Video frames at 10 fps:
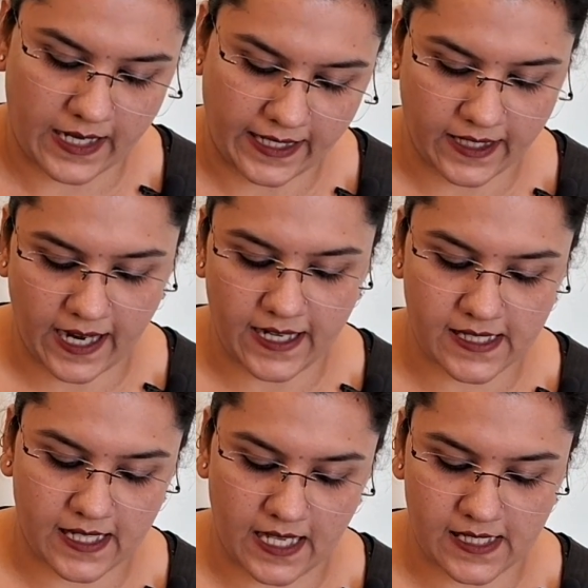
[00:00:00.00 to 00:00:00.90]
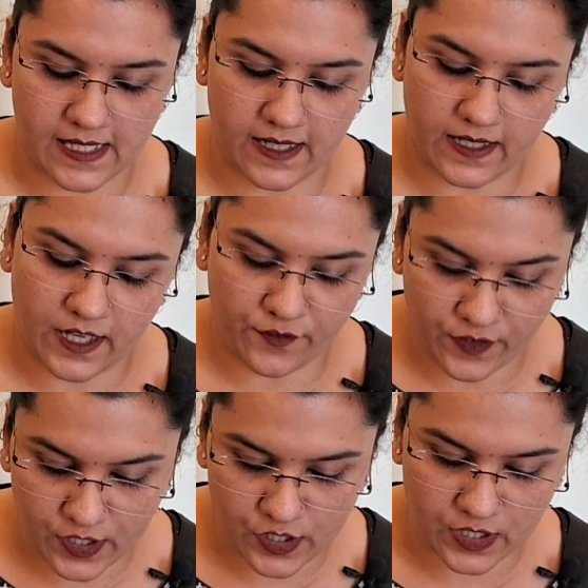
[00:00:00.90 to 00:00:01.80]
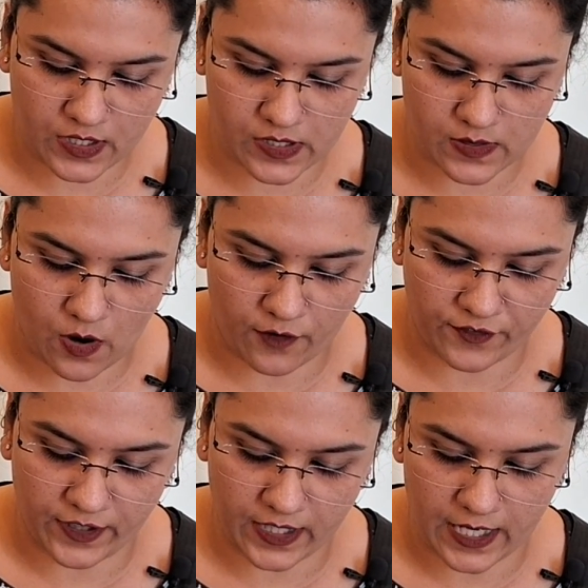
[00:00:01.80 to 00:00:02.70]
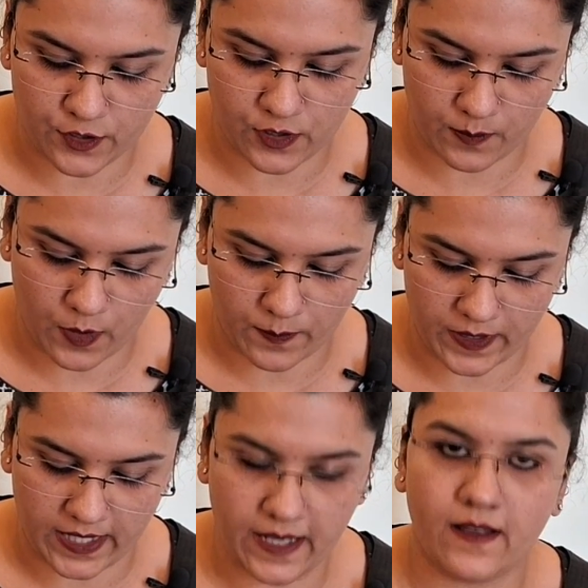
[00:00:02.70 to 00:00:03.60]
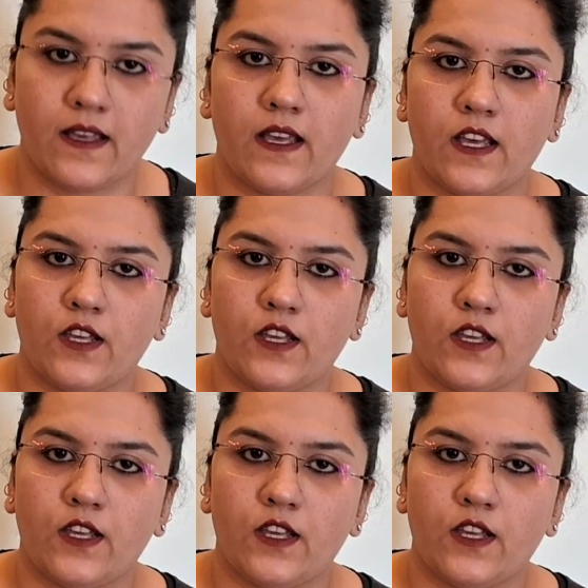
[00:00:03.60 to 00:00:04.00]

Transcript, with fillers: Later, I discussed definitions of intellectual property.